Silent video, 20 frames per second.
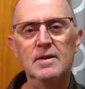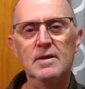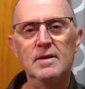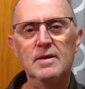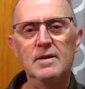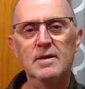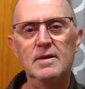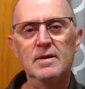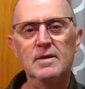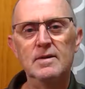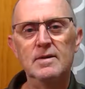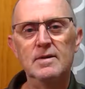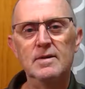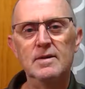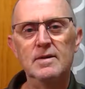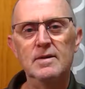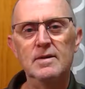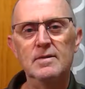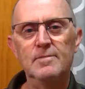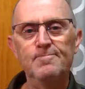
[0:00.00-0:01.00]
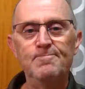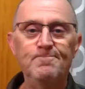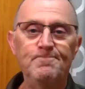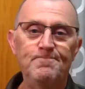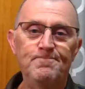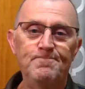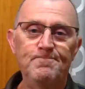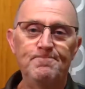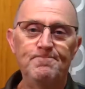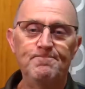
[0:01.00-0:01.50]

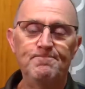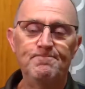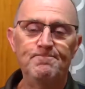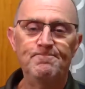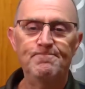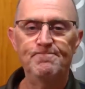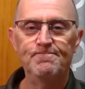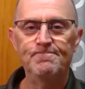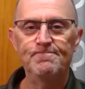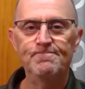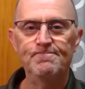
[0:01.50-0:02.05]
No one is speaking in this clip.